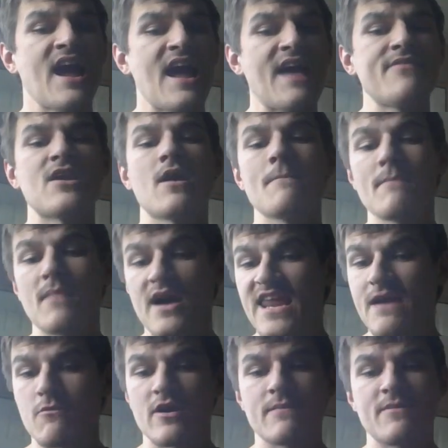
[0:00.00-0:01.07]
And then on
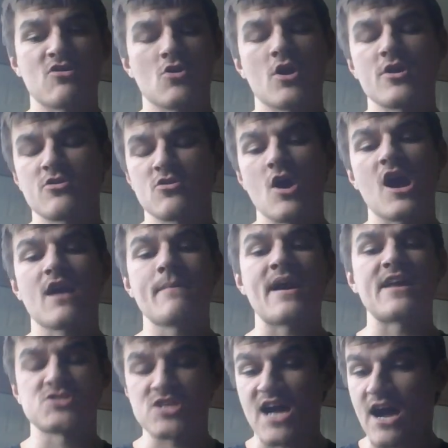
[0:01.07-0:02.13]
Monday, we're going to be starting to talk
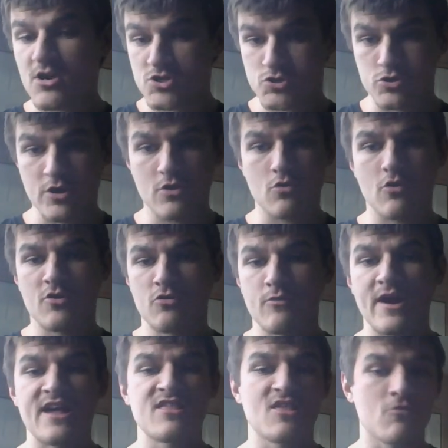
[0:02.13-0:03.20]
about Chicago Street Course
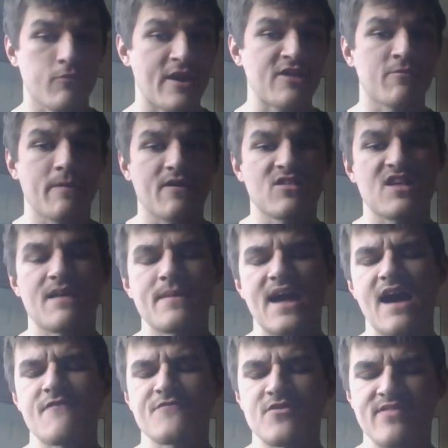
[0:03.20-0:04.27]
races, race picks coming
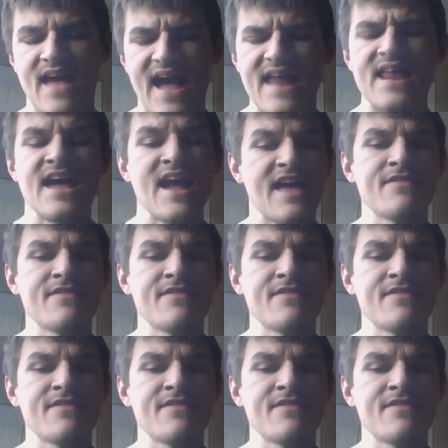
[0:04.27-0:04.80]
out for that.